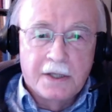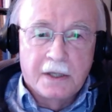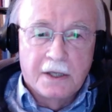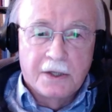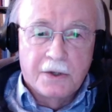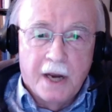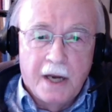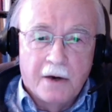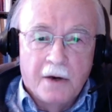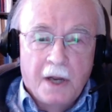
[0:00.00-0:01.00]
astray here.
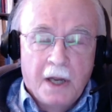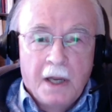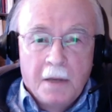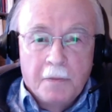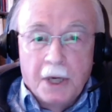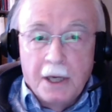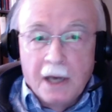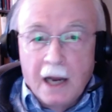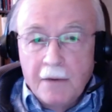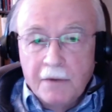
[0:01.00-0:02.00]
But I
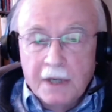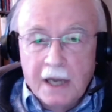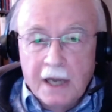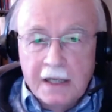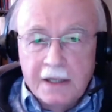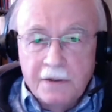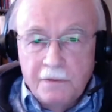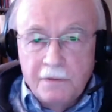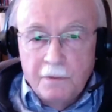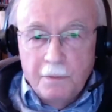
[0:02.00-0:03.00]
would like to
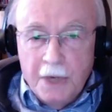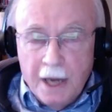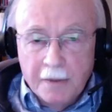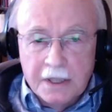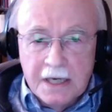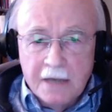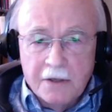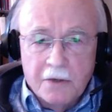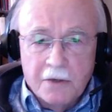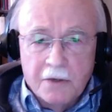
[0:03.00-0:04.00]
be able to tell you
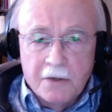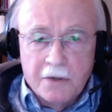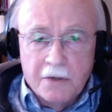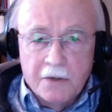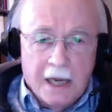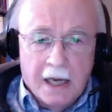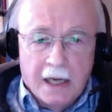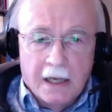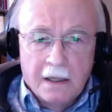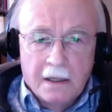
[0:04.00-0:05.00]
what Ghazali
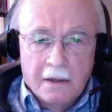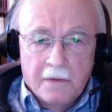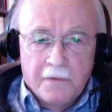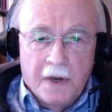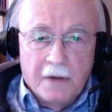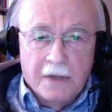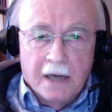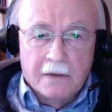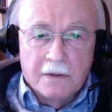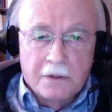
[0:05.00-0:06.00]
found
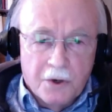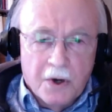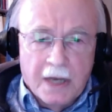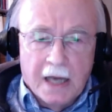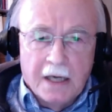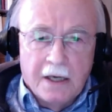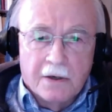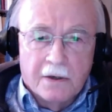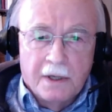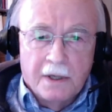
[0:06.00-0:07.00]
out during that year.
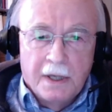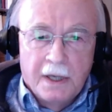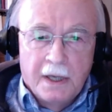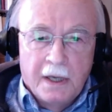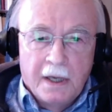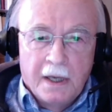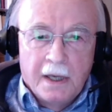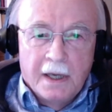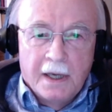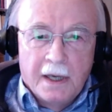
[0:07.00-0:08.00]

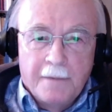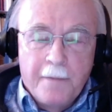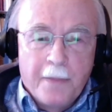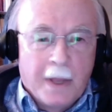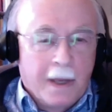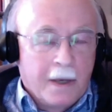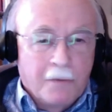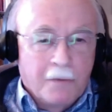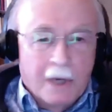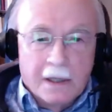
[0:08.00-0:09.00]
Um,
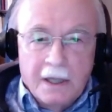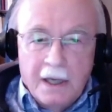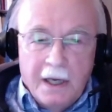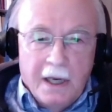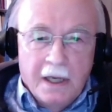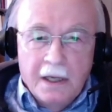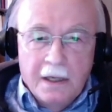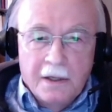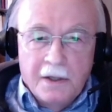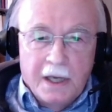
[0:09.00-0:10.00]
well, in
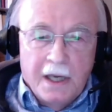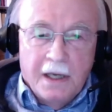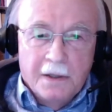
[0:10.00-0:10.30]
the